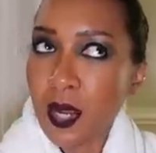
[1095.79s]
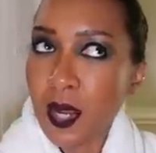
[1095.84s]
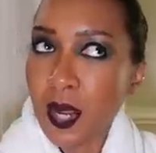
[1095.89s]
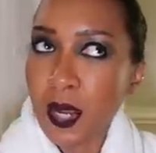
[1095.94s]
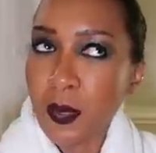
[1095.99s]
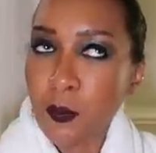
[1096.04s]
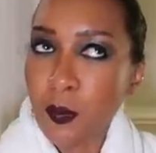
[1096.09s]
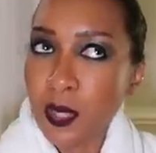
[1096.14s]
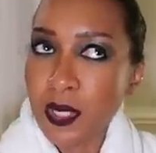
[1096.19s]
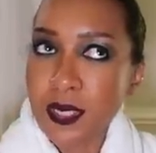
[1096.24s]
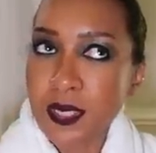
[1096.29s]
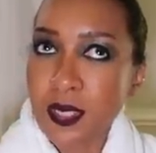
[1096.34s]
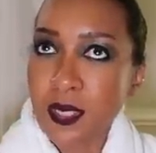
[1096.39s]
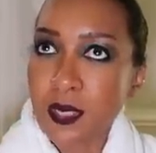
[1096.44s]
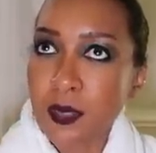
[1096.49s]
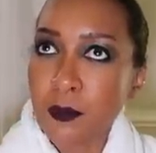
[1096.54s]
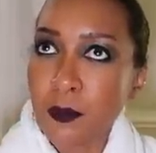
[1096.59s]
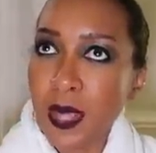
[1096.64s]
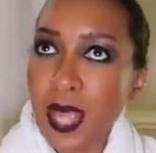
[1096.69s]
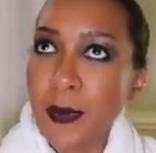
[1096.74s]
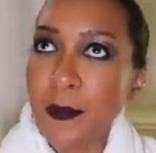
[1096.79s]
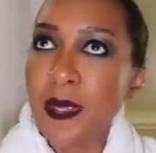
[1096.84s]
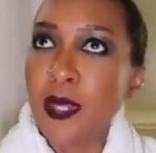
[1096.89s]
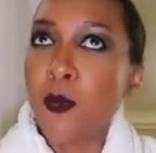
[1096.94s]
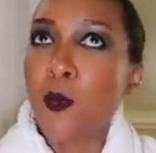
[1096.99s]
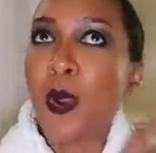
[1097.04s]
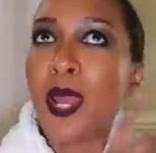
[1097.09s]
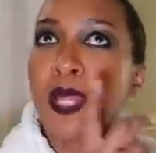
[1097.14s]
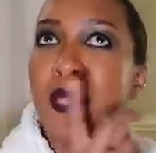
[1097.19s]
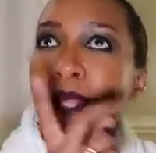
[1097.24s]
I wasn't. Maybe
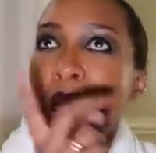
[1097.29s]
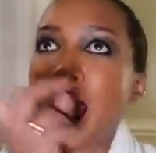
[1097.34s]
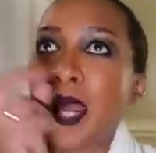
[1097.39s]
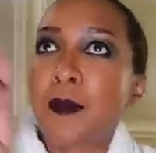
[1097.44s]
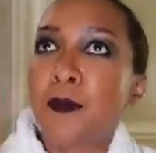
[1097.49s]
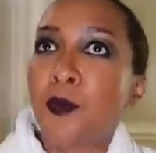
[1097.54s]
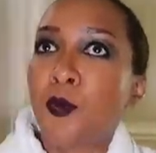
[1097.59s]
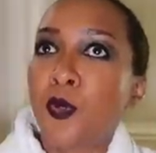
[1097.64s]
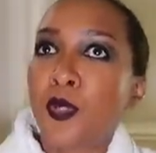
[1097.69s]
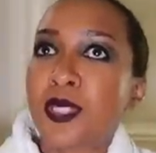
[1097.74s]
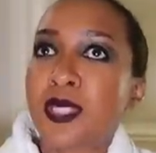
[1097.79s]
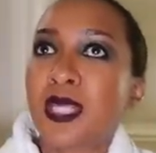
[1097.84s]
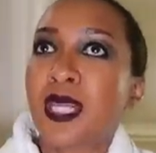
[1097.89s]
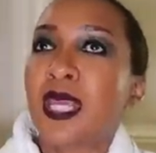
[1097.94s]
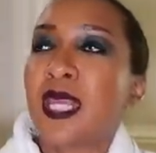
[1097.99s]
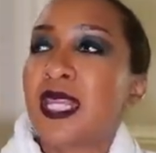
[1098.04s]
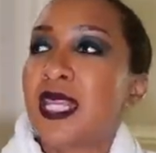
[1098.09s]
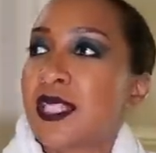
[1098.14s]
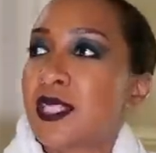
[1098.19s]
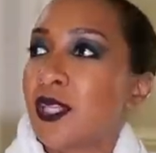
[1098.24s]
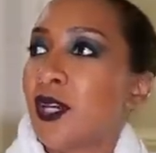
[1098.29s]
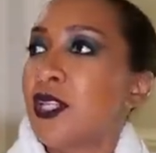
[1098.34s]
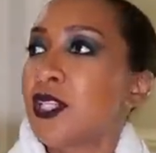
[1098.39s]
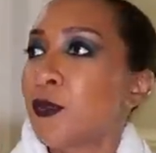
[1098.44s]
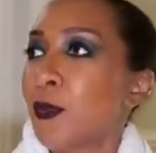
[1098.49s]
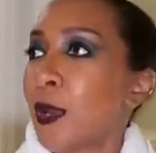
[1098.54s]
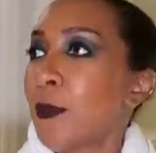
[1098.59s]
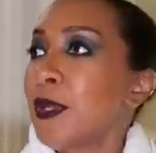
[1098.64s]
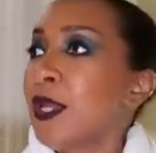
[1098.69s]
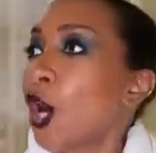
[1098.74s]
when I bought it, he turned
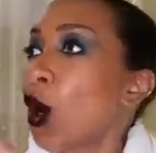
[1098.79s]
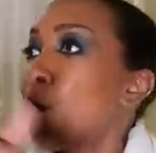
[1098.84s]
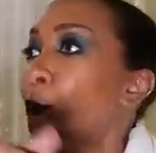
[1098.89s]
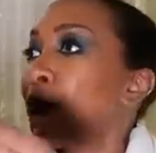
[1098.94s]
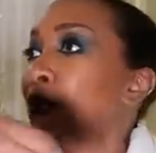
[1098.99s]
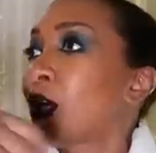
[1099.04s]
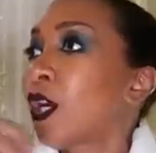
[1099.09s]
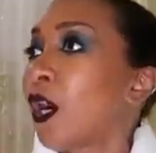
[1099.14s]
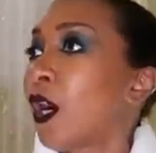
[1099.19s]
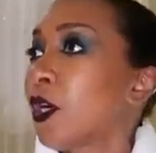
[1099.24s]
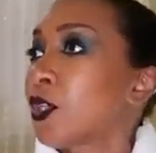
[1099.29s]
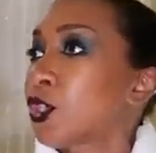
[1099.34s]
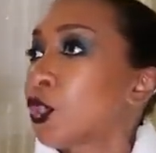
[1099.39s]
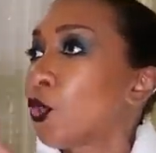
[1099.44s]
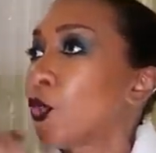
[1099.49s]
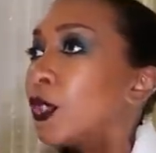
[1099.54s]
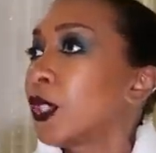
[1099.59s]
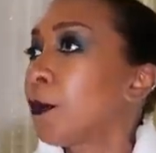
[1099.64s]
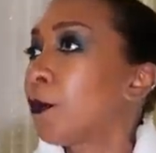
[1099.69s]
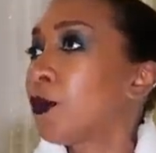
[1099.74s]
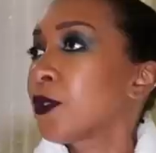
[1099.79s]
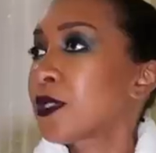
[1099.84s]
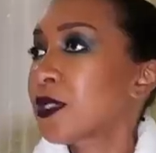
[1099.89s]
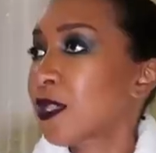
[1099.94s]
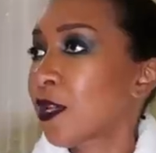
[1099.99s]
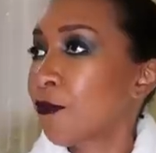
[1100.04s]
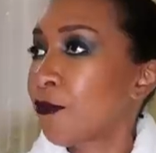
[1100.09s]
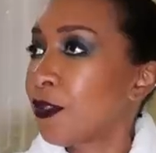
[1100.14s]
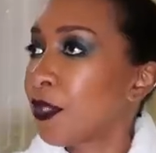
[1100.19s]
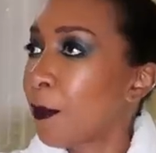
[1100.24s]
around. Remember you opened the car door and he put
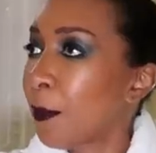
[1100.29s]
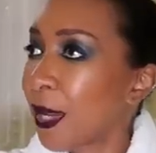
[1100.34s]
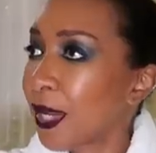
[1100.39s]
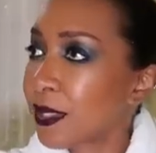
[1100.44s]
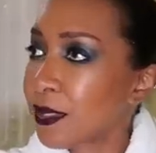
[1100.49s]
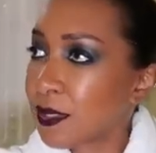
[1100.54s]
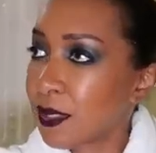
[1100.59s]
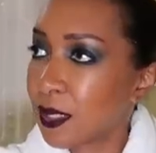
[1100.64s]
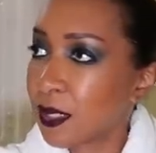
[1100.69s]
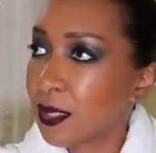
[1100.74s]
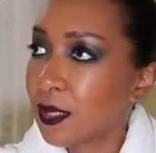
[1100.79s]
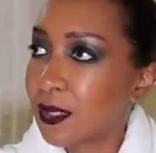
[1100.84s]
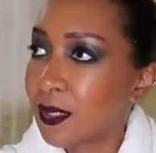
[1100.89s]
stuff in the back seat?